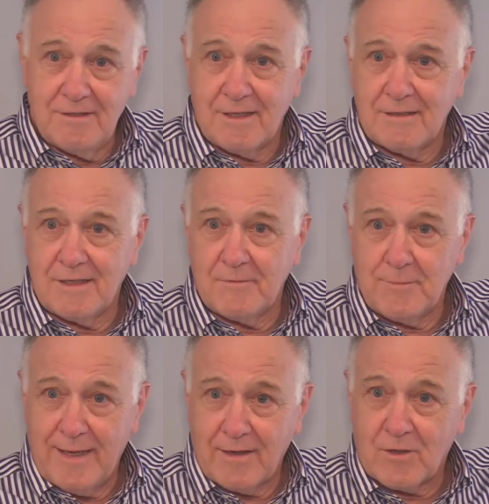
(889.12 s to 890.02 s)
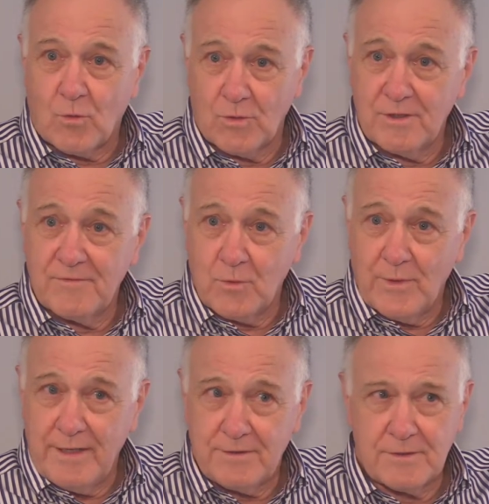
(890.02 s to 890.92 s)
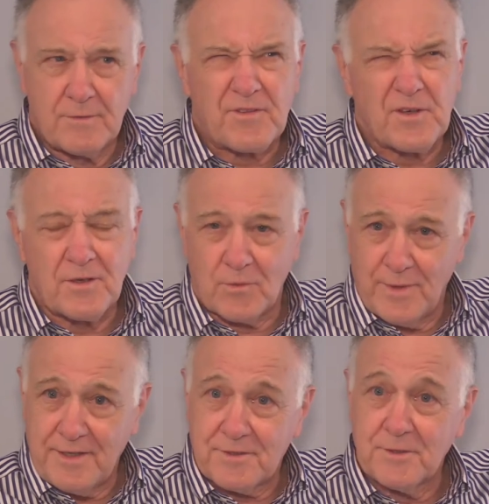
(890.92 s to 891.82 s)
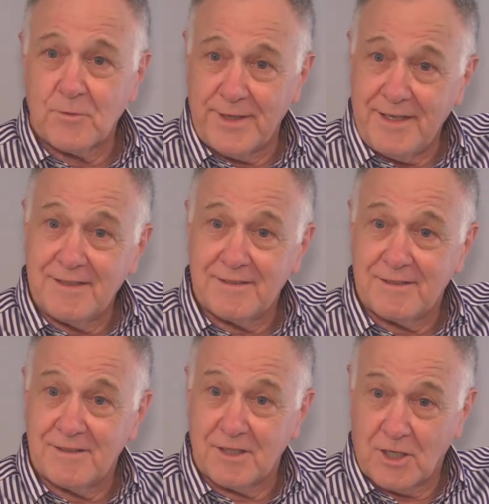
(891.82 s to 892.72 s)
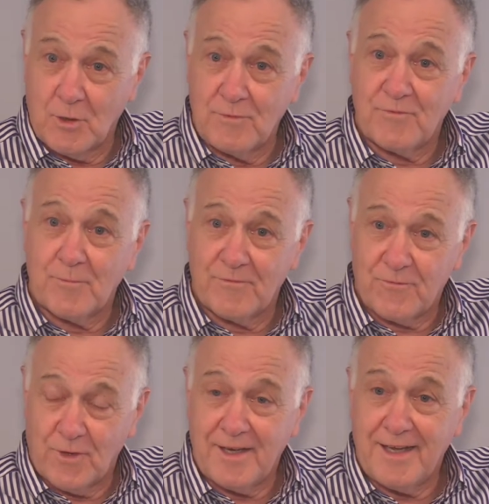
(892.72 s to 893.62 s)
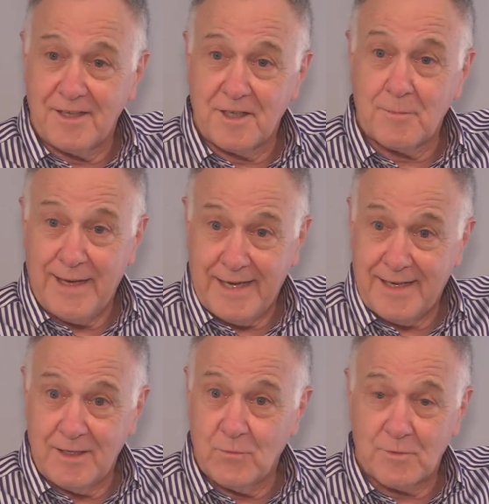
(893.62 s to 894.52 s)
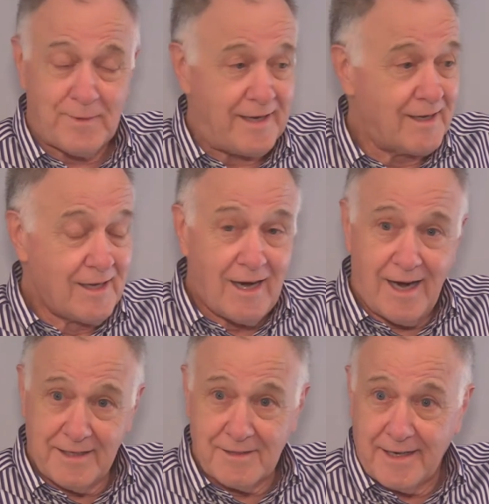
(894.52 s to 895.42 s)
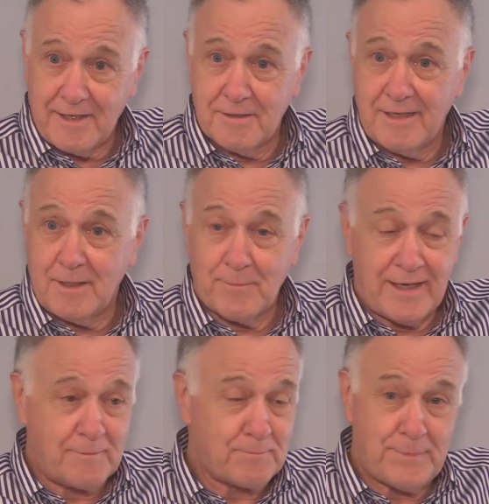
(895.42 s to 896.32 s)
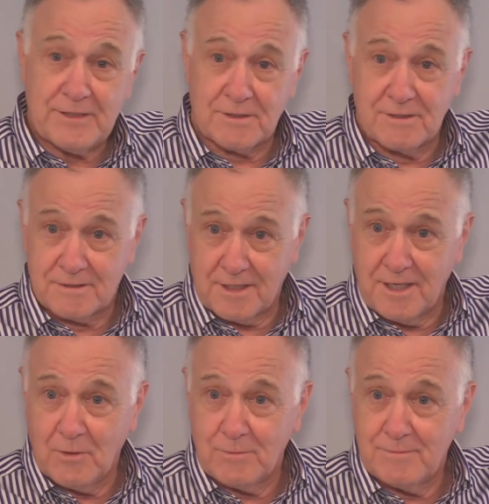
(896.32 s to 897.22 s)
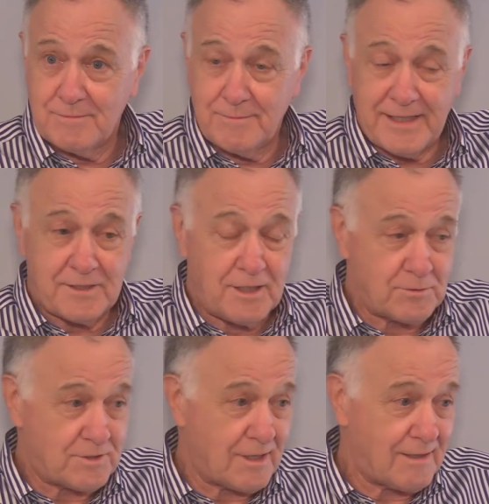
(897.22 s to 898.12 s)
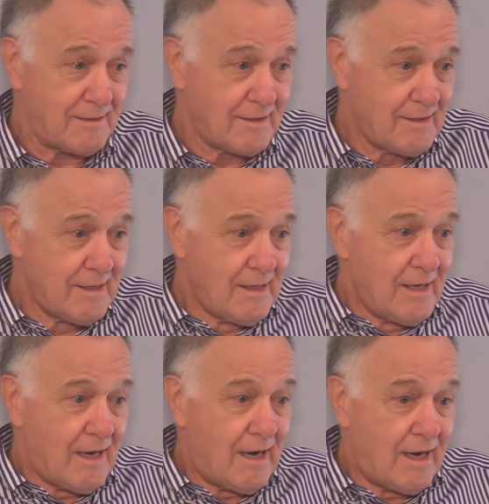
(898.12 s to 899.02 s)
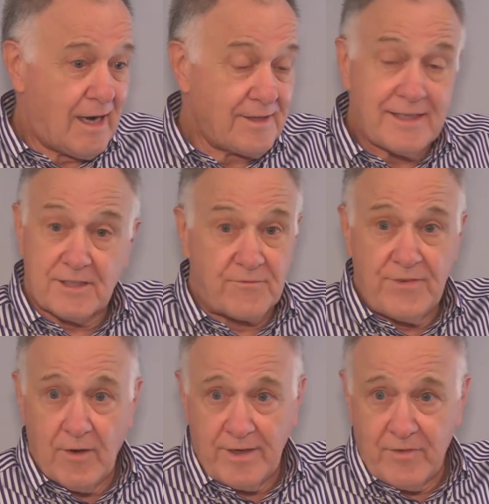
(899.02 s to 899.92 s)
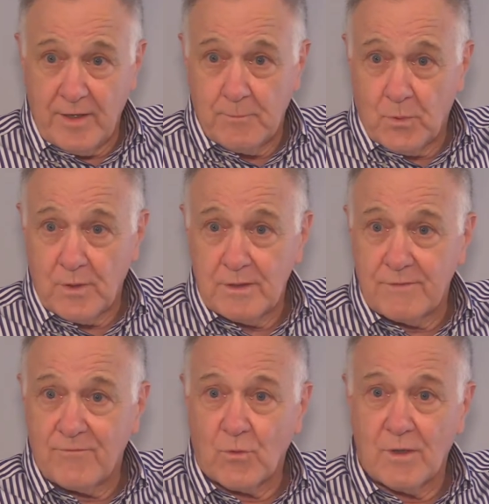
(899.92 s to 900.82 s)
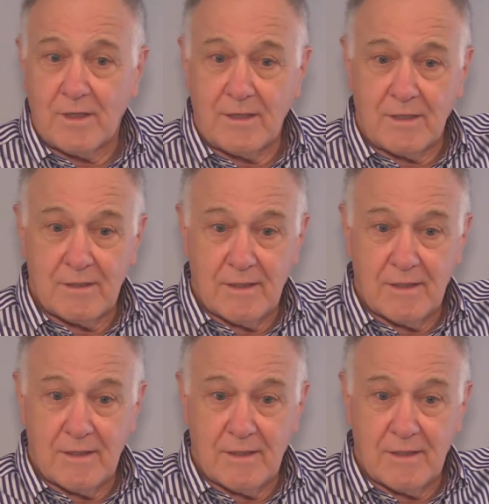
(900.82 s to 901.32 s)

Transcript: and I'm about a third of the way through reading the code from front end to the back end with my highlighter and my pencils to make notes on it. I think it's very, very important for an